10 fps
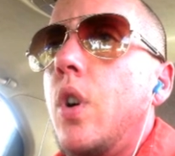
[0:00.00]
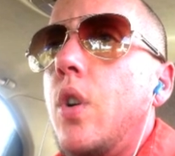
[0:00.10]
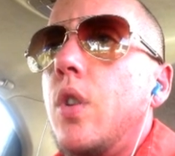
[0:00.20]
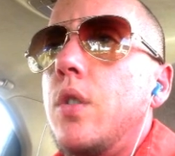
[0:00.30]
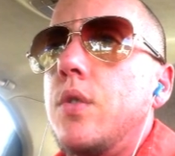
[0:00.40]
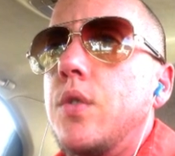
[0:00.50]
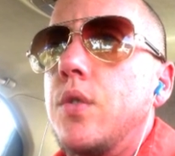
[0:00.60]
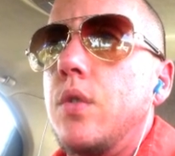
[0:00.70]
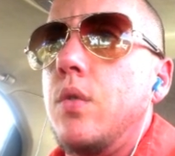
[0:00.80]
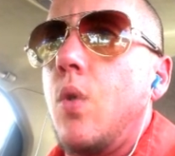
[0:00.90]

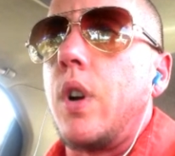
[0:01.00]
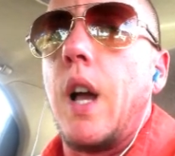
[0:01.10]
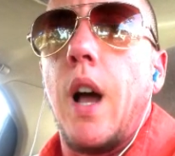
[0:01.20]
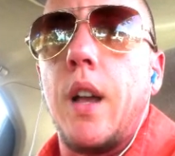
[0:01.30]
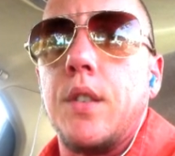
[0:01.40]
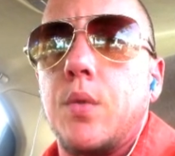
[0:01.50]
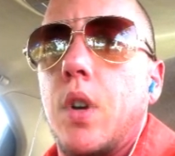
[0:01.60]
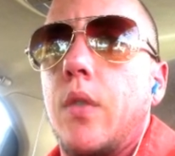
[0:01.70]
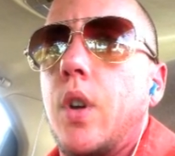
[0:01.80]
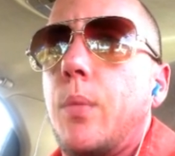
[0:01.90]
girls or guys,
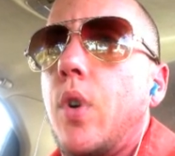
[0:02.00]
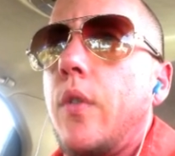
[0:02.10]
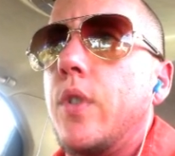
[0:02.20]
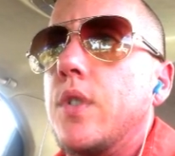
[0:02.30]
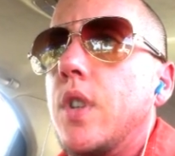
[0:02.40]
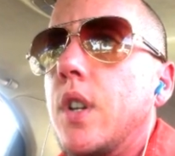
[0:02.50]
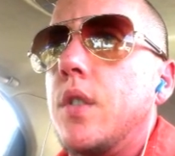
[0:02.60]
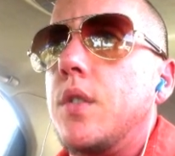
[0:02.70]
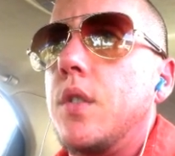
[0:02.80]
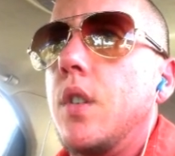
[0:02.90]
whatever your preference
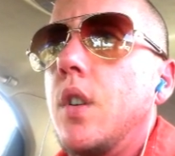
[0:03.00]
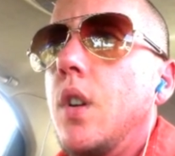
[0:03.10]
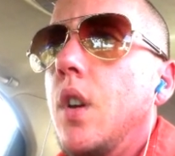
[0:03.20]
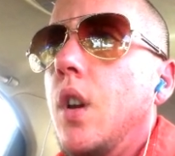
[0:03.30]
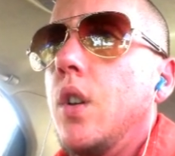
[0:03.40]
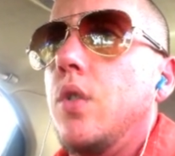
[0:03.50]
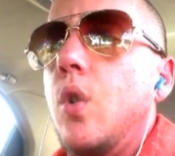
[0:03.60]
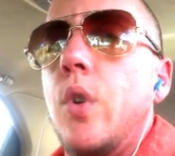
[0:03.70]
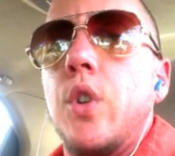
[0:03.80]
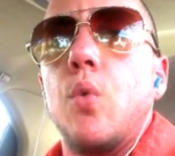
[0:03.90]
is,
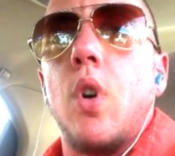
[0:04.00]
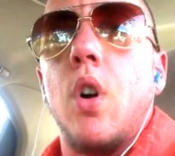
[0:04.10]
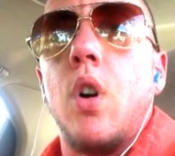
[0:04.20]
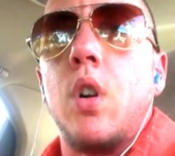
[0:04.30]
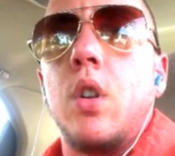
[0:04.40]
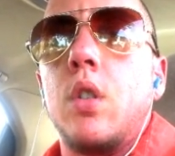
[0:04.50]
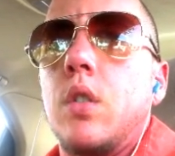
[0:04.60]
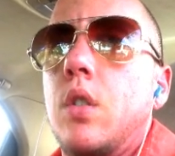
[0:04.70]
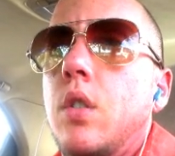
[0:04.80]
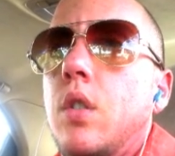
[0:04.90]
doing you wrong,
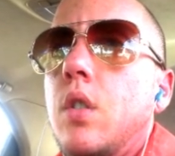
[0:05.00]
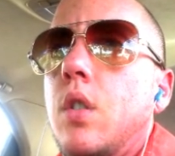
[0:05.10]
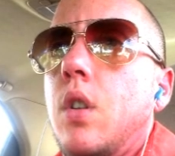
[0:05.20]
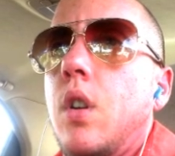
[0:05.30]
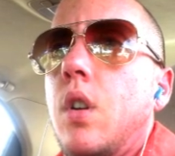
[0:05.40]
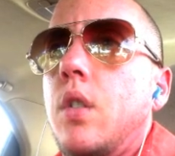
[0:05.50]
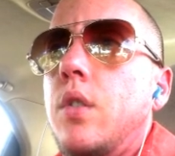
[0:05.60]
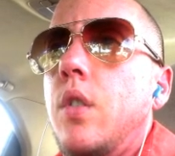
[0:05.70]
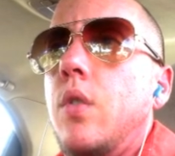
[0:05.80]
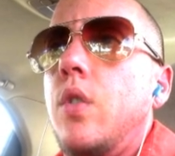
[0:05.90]
uh,
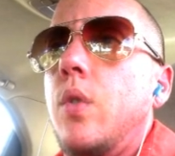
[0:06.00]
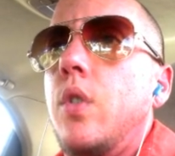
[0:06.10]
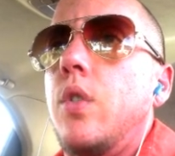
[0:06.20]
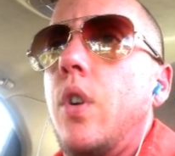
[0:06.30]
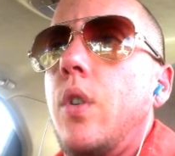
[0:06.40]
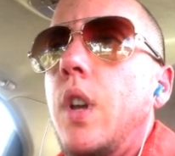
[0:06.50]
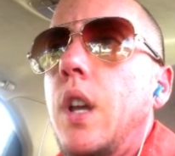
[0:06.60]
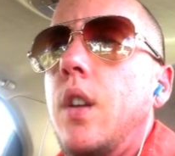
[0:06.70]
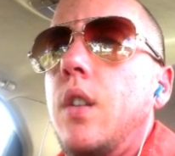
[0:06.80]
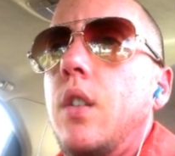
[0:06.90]
you know, doing you
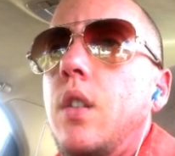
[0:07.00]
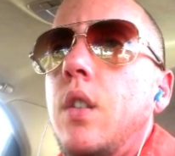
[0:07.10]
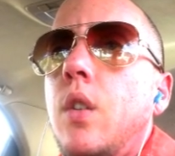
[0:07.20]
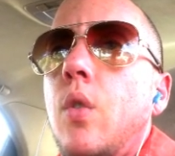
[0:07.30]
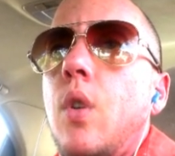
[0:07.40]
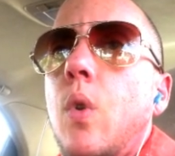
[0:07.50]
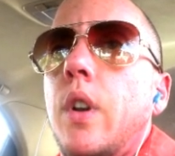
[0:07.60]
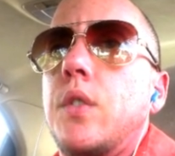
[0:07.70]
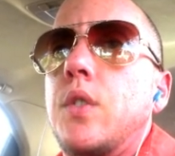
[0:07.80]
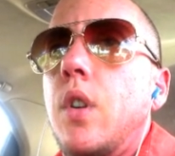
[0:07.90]
dirty. You don't know
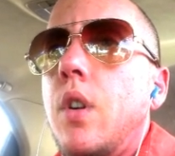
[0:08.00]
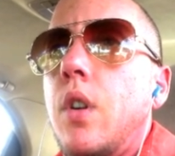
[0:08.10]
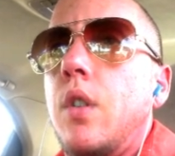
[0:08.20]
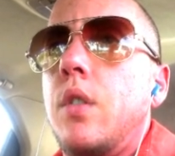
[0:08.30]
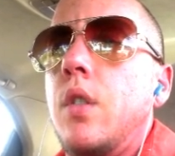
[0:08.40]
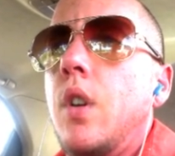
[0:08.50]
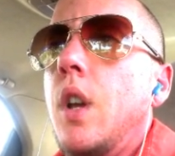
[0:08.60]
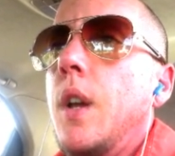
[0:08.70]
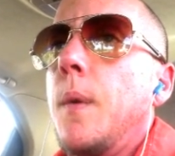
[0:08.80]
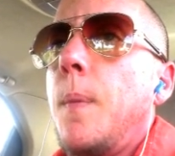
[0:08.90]
where to turn.
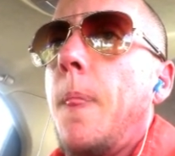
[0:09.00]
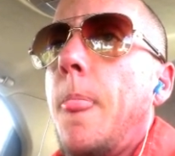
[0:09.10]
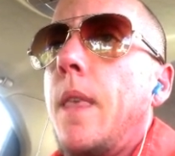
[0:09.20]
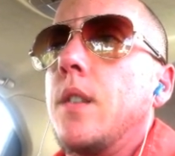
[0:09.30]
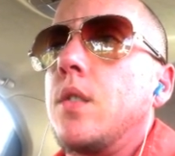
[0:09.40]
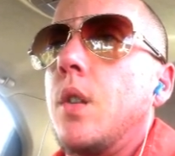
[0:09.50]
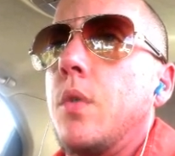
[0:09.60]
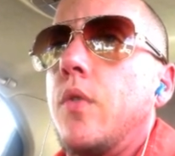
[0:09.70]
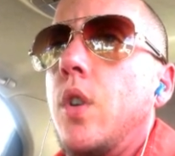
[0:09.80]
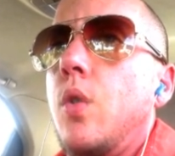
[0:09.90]
Some
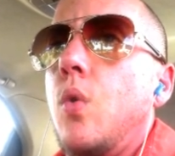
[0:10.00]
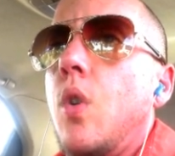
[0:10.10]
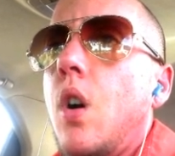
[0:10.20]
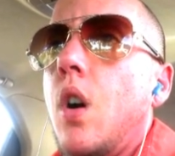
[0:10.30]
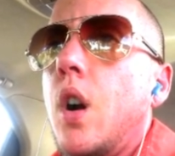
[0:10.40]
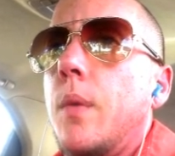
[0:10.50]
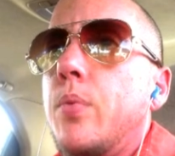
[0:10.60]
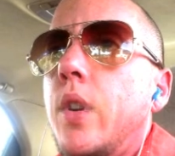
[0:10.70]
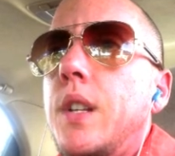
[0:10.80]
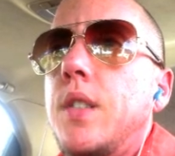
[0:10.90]
of you are
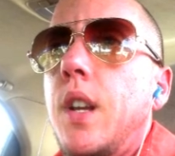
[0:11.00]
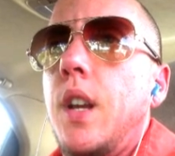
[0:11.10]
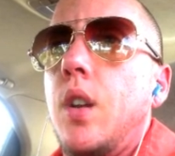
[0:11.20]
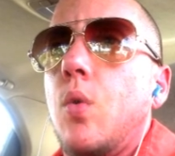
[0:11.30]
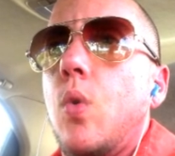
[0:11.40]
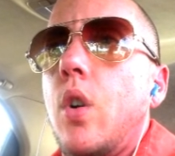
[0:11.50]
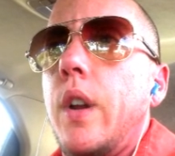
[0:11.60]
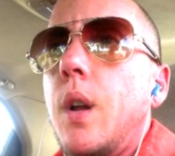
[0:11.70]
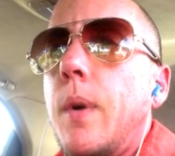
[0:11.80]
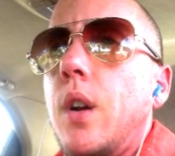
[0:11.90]
pre-T. You're
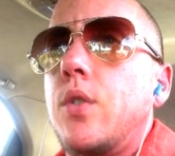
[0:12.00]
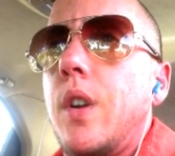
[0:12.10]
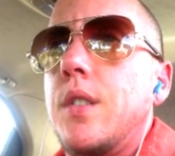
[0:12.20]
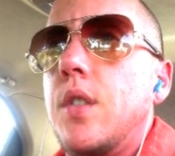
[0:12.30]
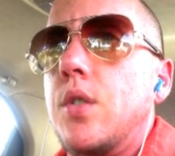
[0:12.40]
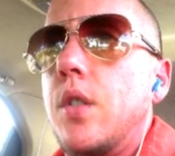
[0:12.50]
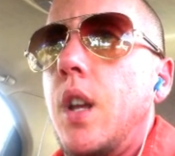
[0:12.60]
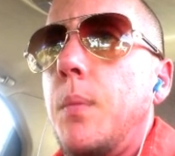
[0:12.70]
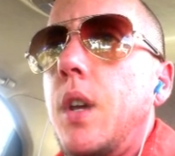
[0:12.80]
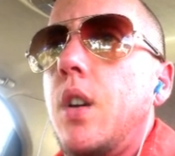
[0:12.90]
worried about
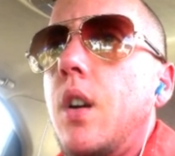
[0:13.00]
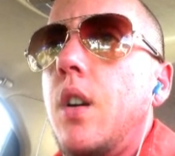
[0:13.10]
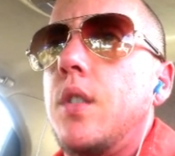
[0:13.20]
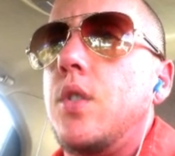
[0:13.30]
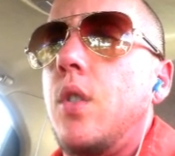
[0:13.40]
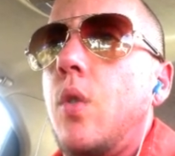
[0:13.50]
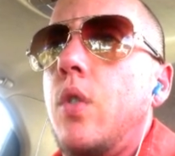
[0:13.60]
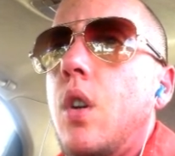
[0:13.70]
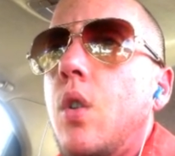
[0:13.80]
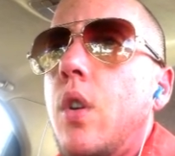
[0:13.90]
transitioning because you don't
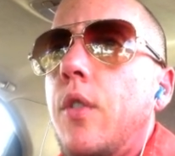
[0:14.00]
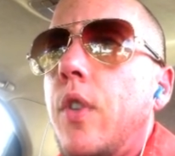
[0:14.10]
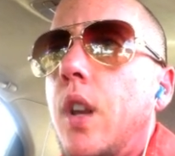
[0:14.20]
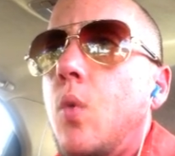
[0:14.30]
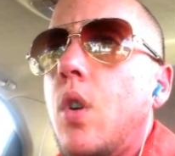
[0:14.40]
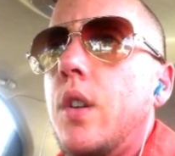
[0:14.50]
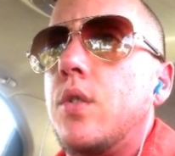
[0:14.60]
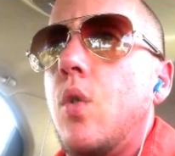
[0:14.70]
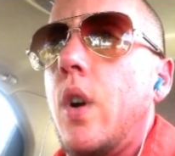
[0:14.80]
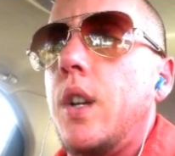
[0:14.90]
know if anyone
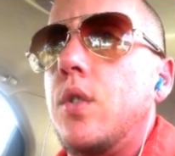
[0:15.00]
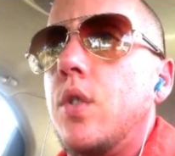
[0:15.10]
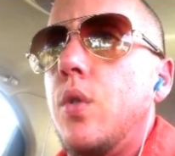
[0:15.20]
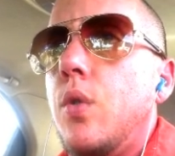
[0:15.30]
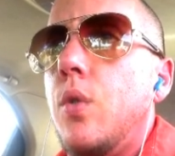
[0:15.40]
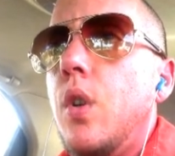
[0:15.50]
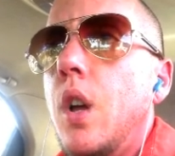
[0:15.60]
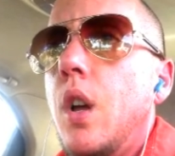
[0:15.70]
is going to,